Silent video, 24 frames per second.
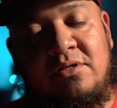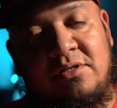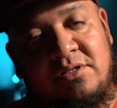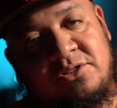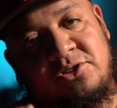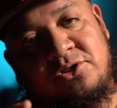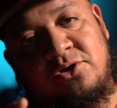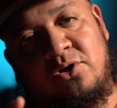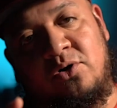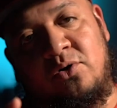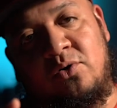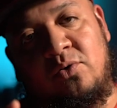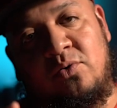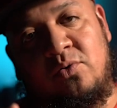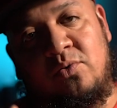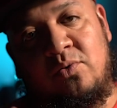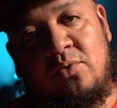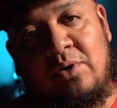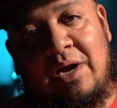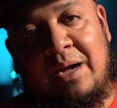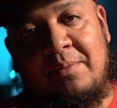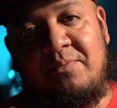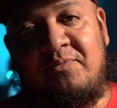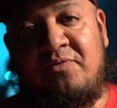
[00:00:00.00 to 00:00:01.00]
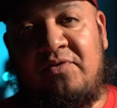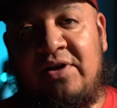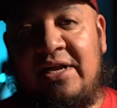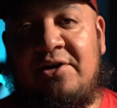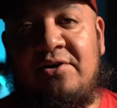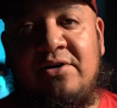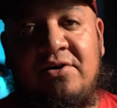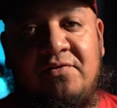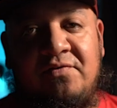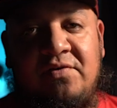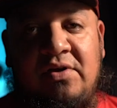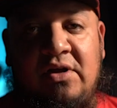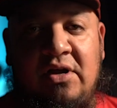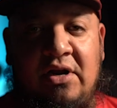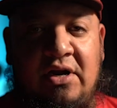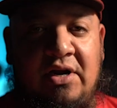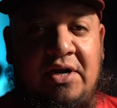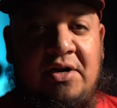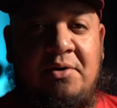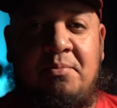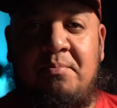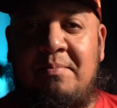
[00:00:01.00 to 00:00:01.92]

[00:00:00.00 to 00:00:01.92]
So I'm figuring if you're here,